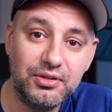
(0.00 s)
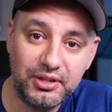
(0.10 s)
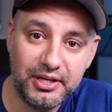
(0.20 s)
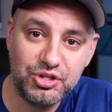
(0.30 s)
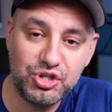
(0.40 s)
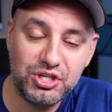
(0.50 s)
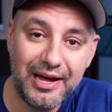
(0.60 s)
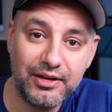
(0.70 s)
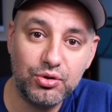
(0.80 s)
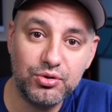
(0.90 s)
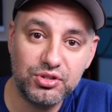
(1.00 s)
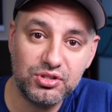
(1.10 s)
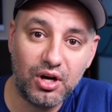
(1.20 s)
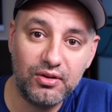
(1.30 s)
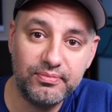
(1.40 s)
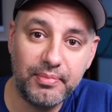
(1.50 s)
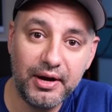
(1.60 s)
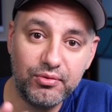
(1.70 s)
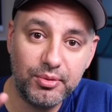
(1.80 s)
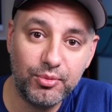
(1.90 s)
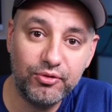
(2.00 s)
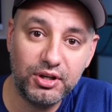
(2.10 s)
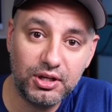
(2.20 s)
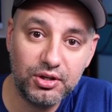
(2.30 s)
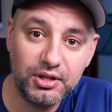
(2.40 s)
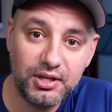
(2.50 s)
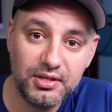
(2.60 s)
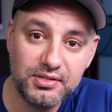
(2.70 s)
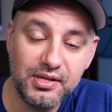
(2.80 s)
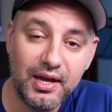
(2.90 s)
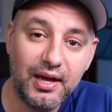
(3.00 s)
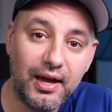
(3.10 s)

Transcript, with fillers: glitch that you could solve by removing cookies